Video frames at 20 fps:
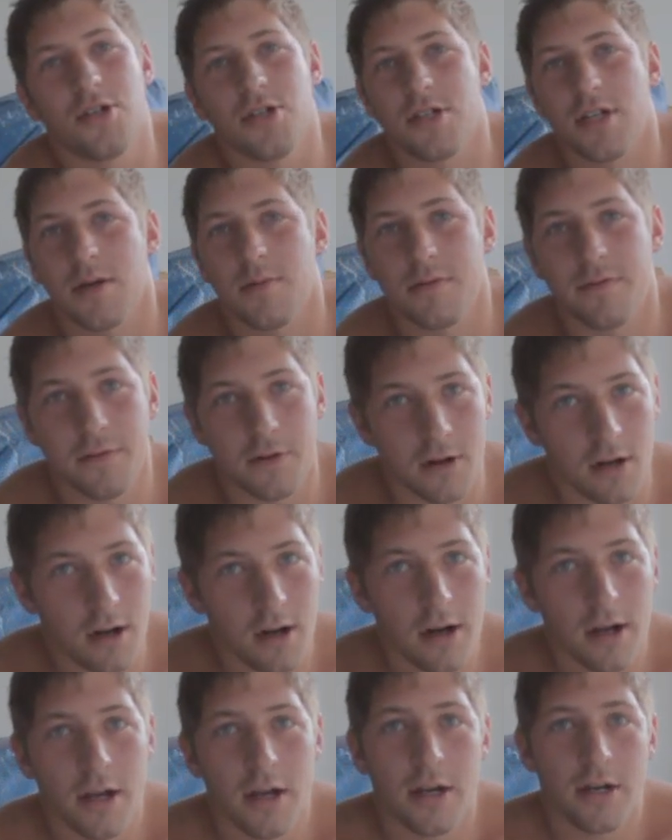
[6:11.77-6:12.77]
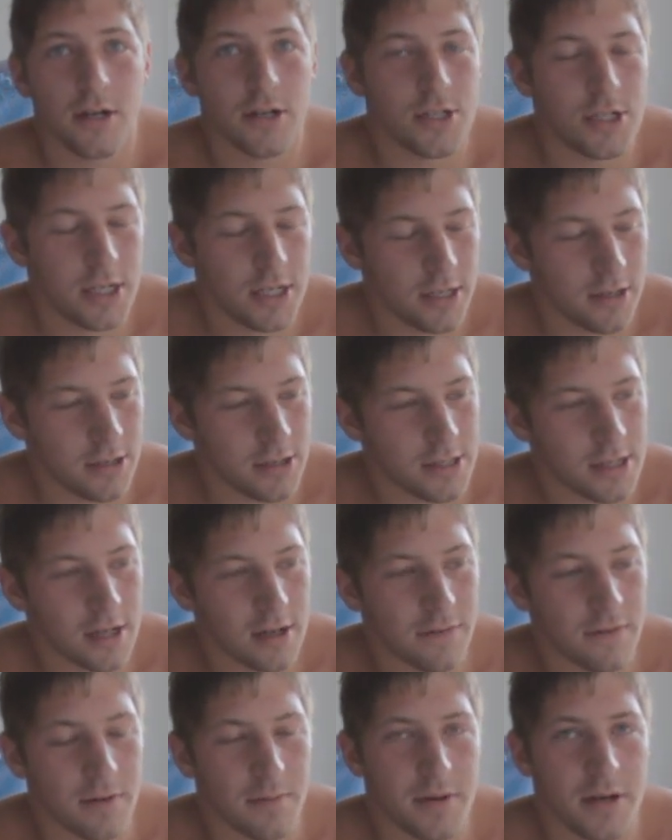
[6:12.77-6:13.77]
just like before, you're cheating
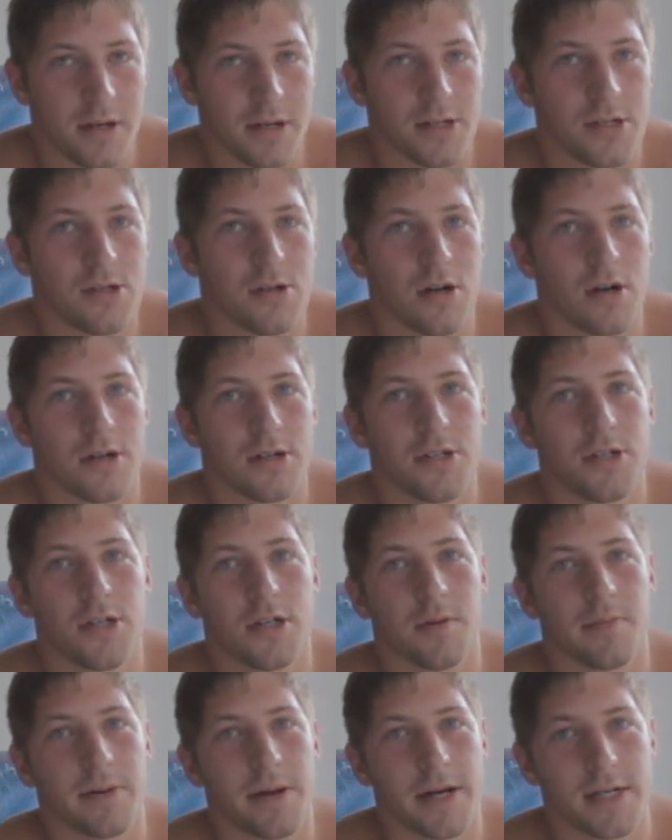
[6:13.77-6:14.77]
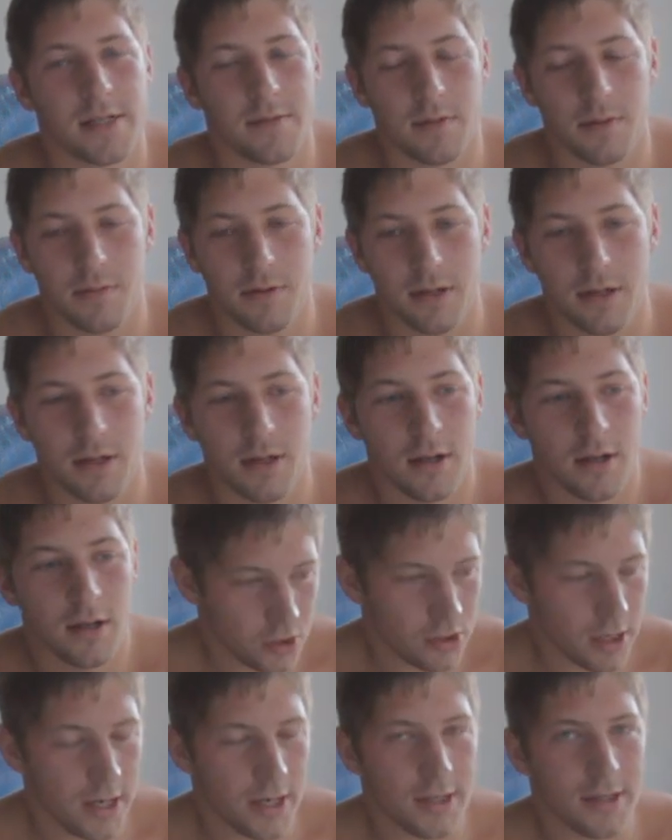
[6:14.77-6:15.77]
yourself on being as strong as you can possibly be.
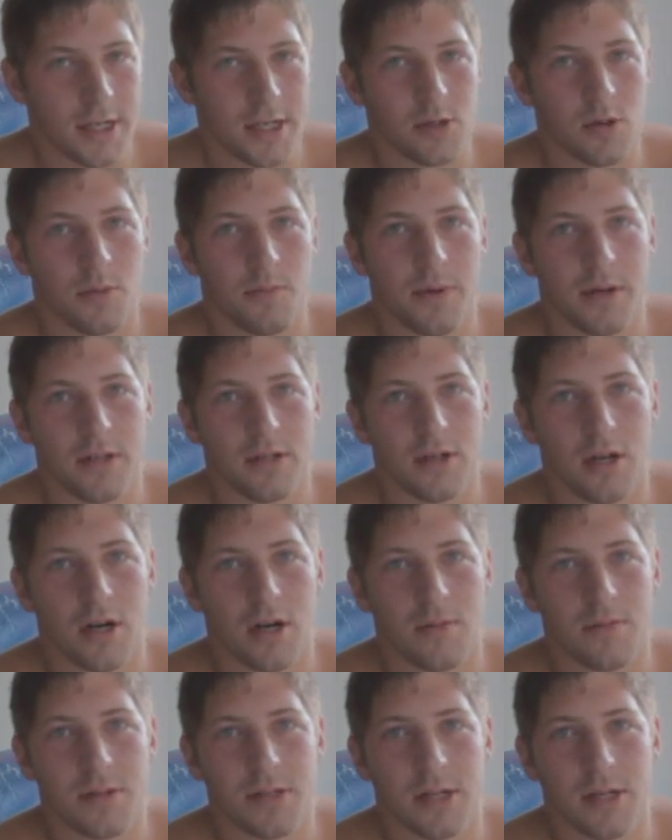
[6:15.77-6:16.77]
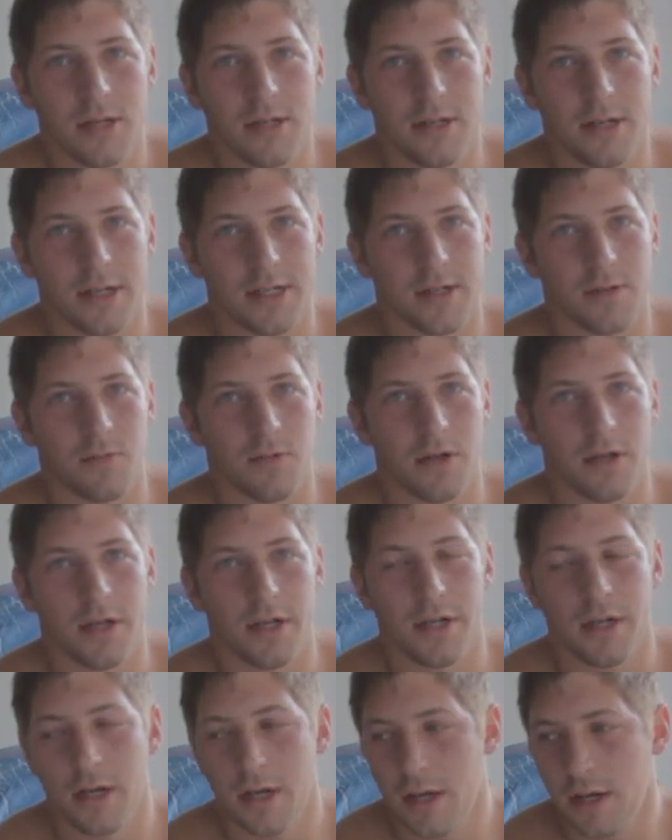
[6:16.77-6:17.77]
Training things with bent arms doesn't
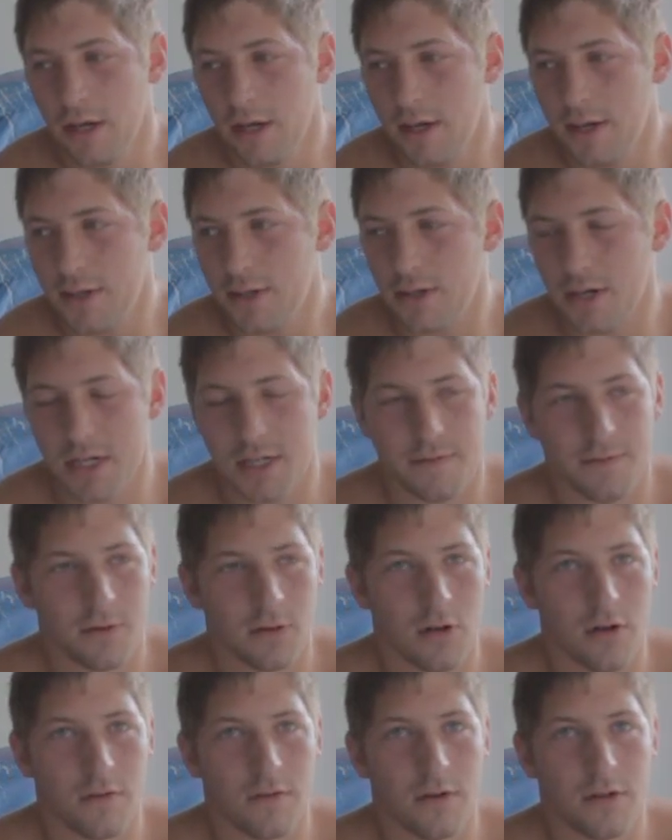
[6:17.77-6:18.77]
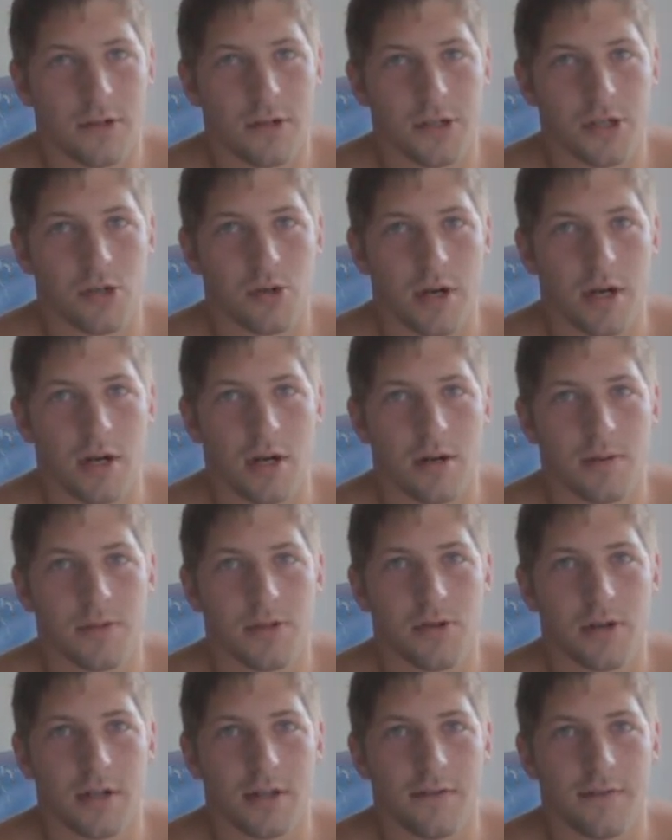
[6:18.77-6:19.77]
really transfer over to straight arm
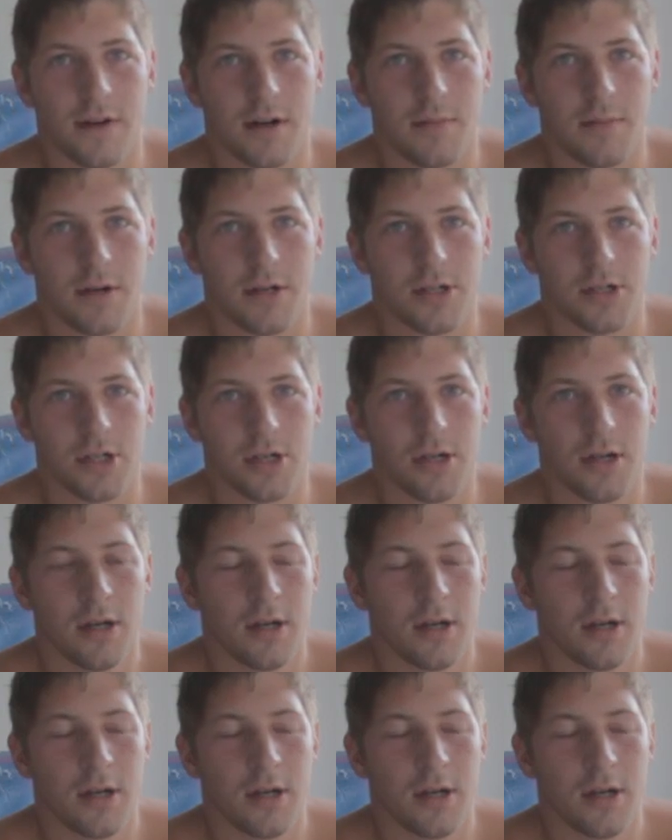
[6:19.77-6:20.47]
strength very much.